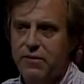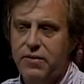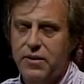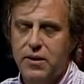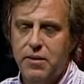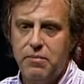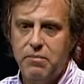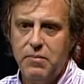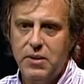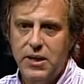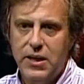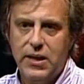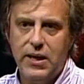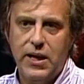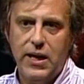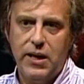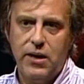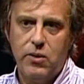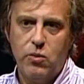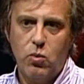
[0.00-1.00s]
in a
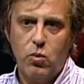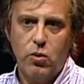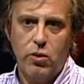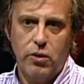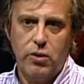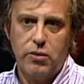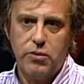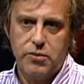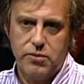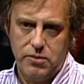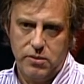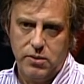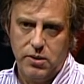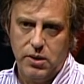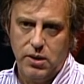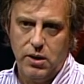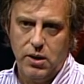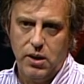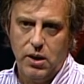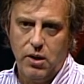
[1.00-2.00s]
mediated world
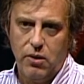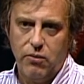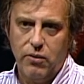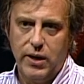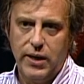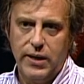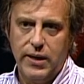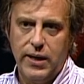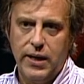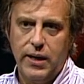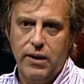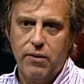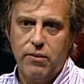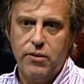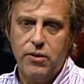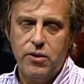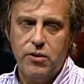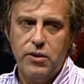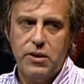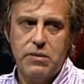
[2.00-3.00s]
right now.
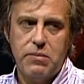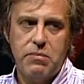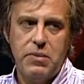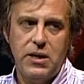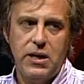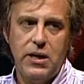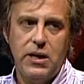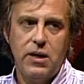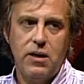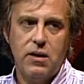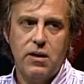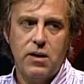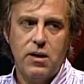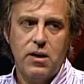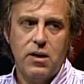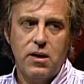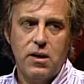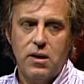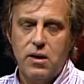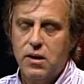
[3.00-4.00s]
You can be
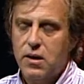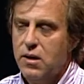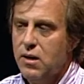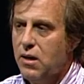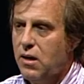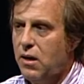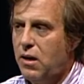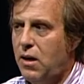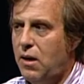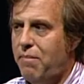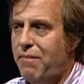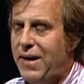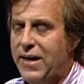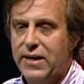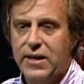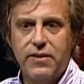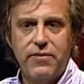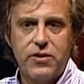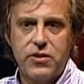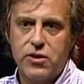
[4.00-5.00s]
a
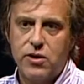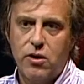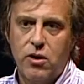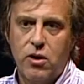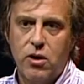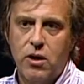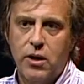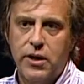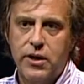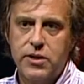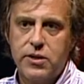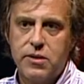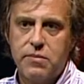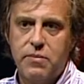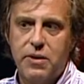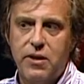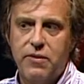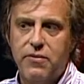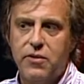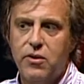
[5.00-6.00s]
magnificent artist, but
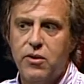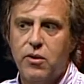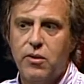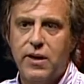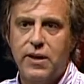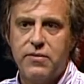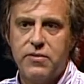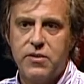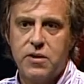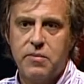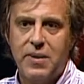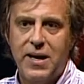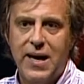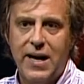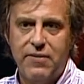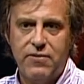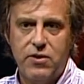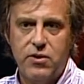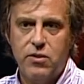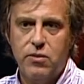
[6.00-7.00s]
if you don't have some
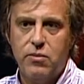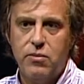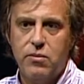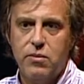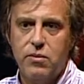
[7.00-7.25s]
avenue,